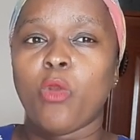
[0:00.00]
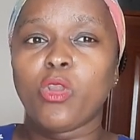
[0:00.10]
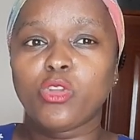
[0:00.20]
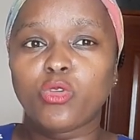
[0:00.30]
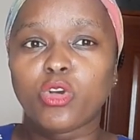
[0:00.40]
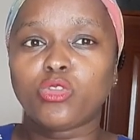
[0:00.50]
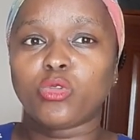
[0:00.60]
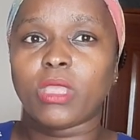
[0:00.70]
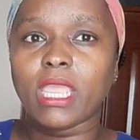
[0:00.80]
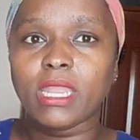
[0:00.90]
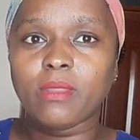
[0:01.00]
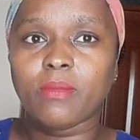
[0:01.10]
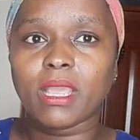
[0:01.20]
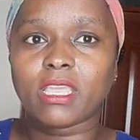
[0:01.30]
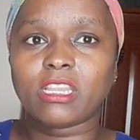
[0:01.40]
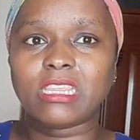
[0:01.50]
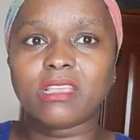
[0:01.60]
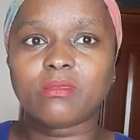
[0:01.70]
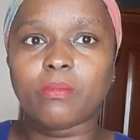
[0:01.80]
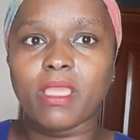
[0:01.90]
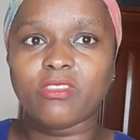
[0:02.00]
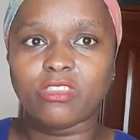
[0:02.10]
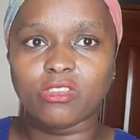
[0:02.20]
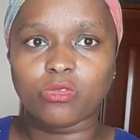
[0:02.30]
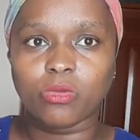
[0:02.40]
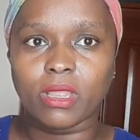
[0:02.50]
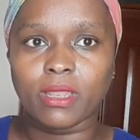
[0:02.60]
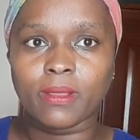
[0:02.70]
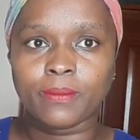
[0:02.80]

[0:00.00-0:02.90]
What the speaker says: When you go to any market, just buy this one.